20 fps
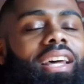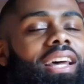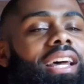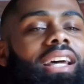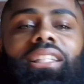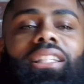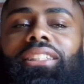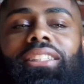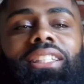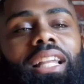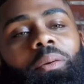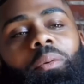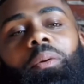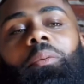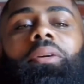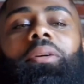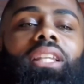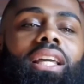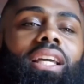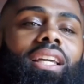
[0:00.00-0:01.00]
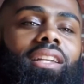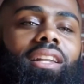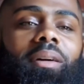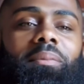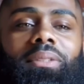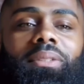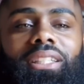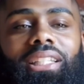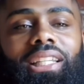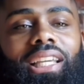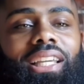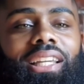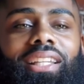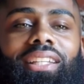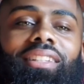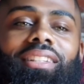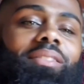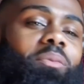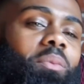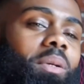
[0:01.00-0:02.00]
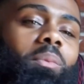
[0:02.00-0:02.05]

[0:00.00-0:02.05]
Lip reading: and then she's like, when we linking up again,